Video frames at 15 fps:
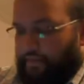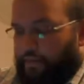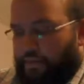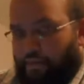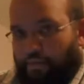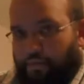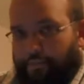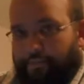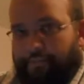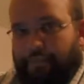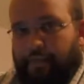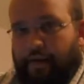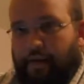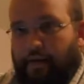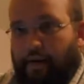cool.
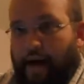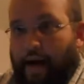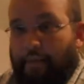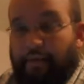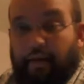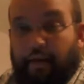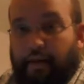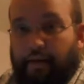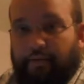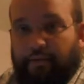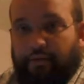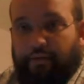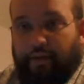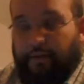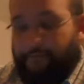I would love to
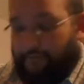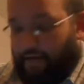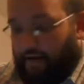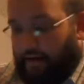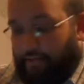see Infinity